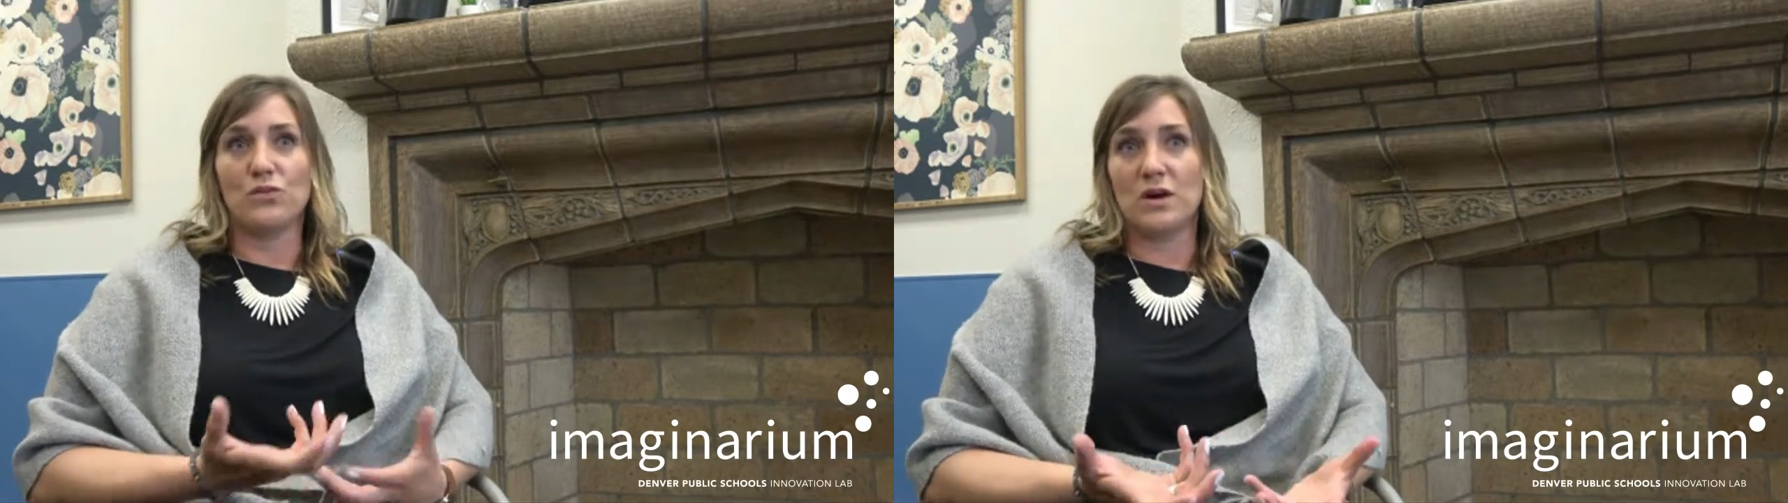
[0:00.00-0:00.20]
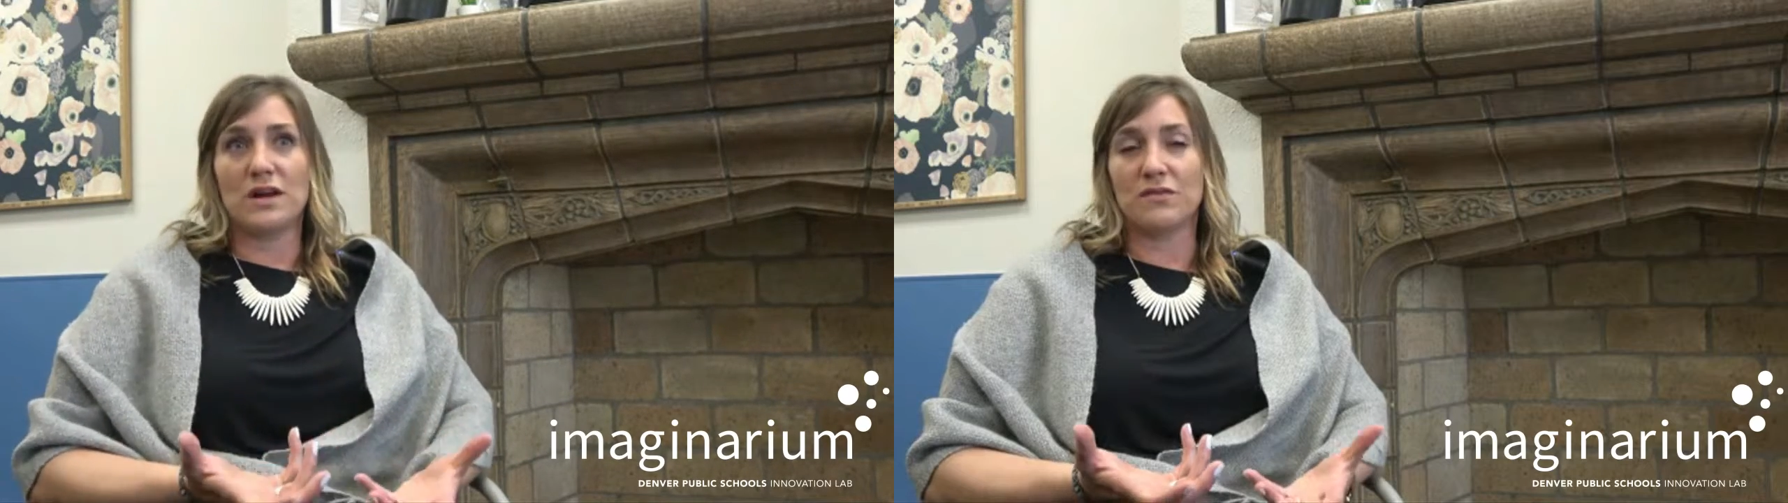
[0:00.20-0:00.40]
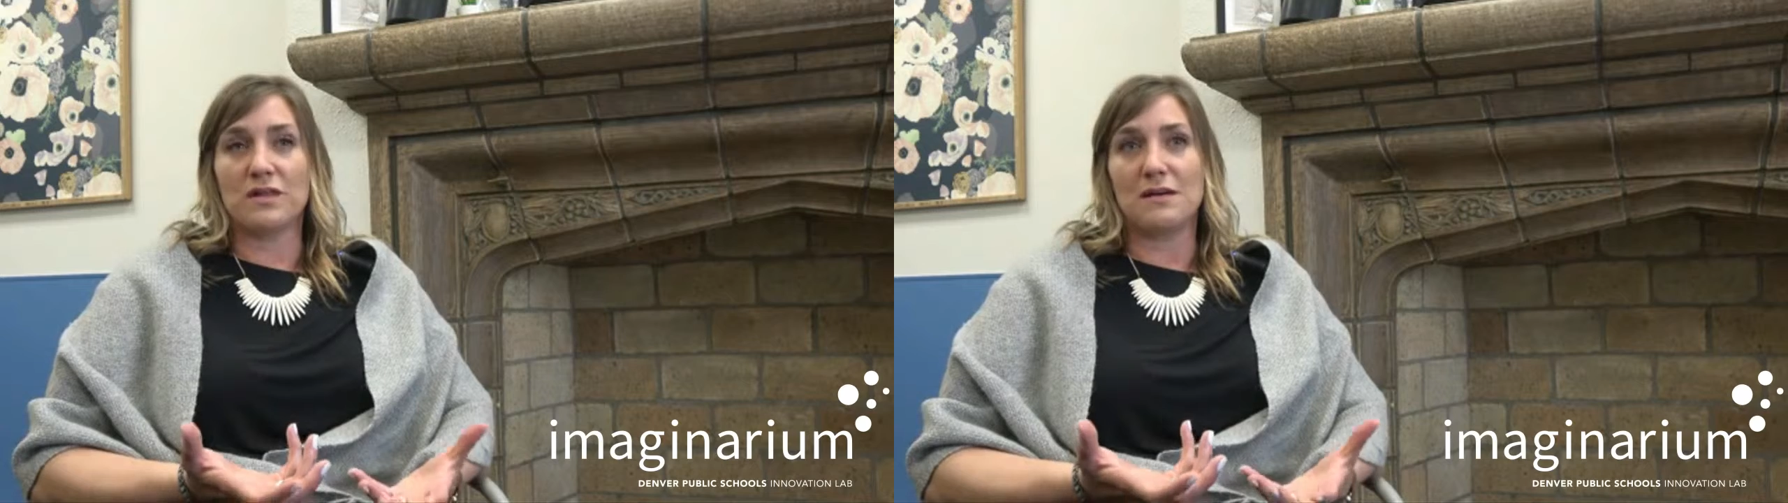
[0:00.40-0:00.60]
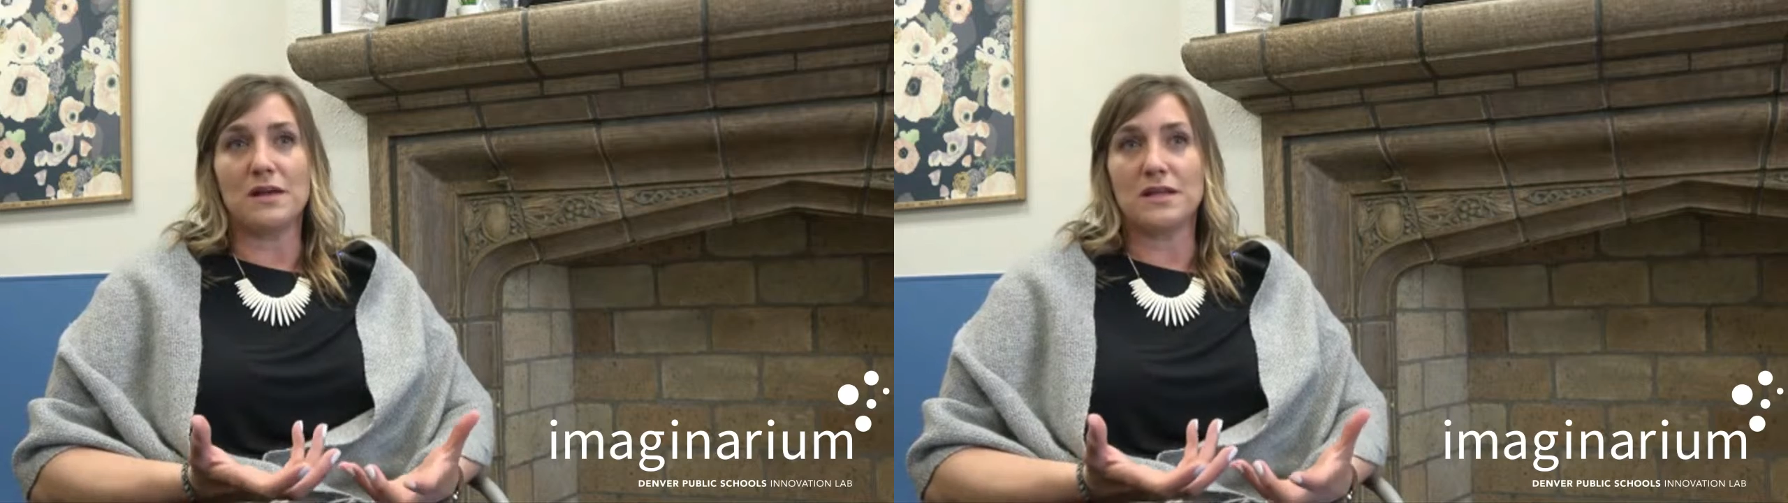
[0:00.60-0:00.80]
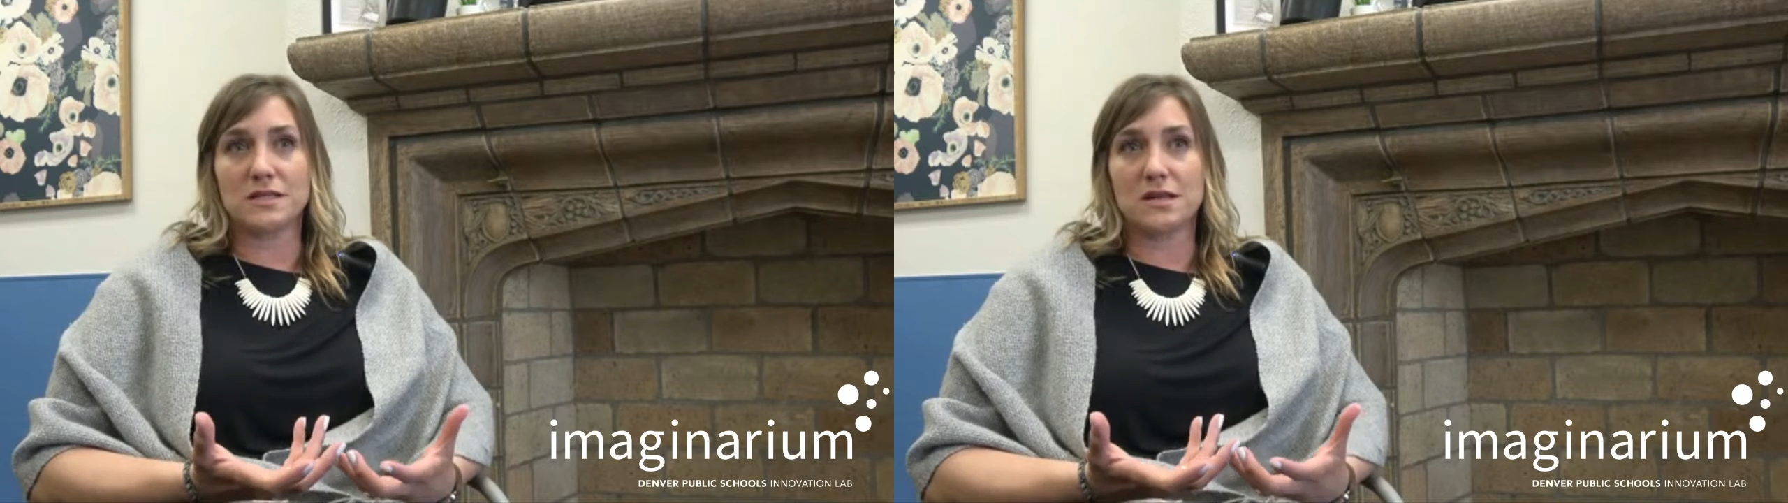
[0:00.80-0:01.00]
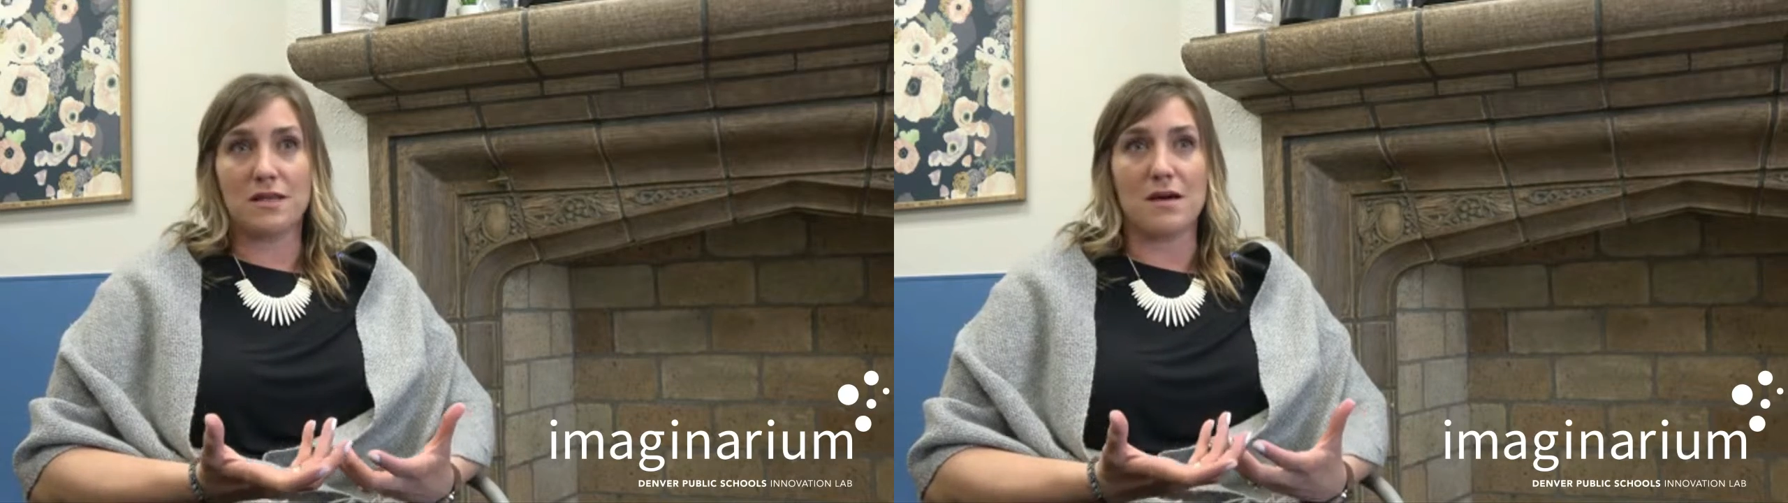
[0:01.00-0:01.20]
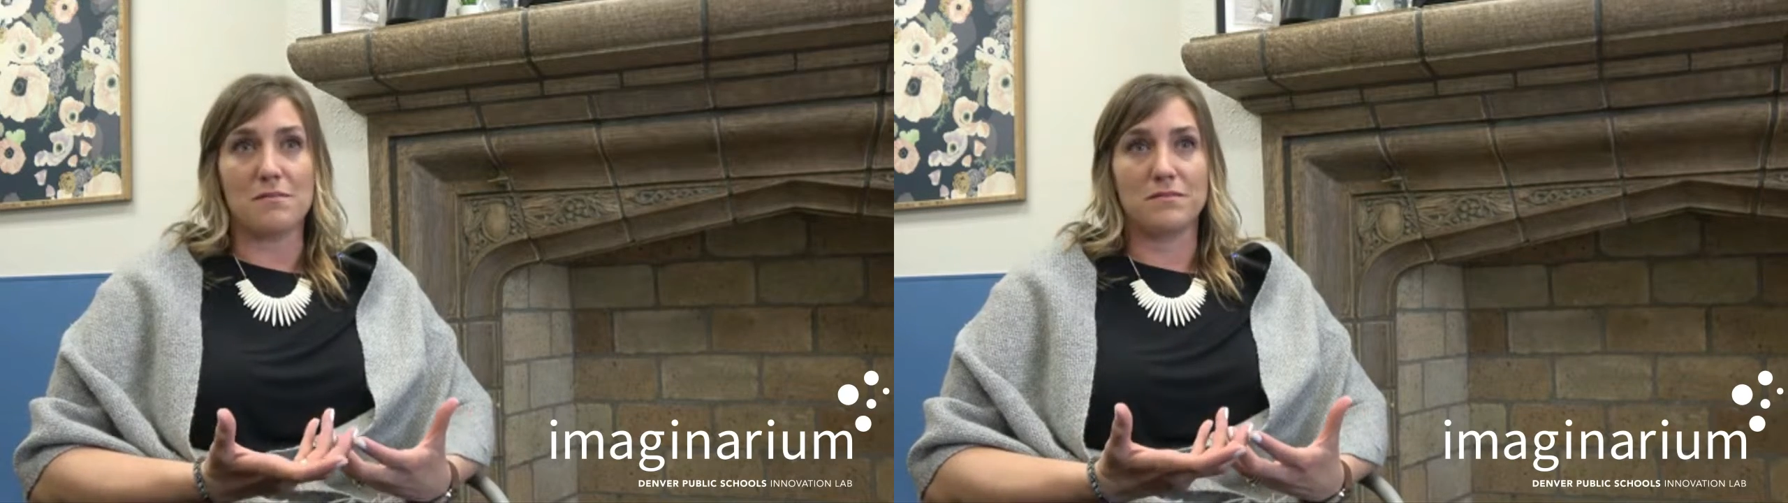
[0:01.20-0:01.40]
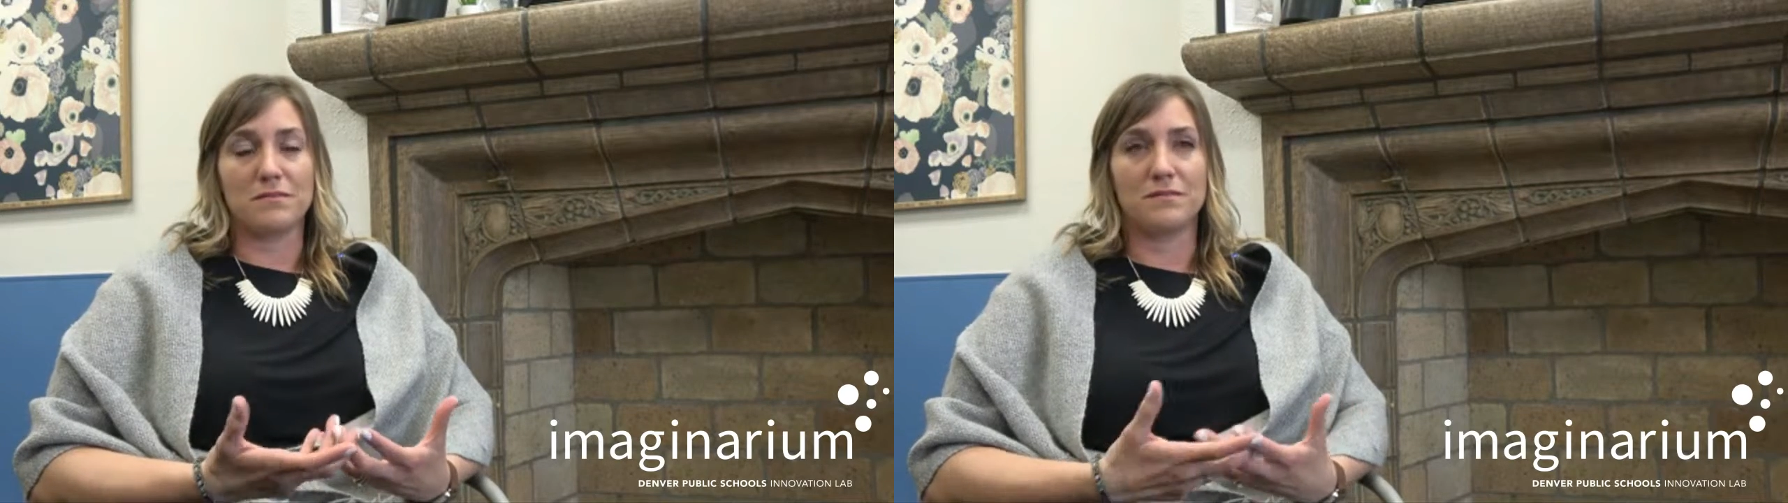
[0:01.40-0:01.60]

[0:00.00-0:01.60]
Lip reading: whatever that means to them.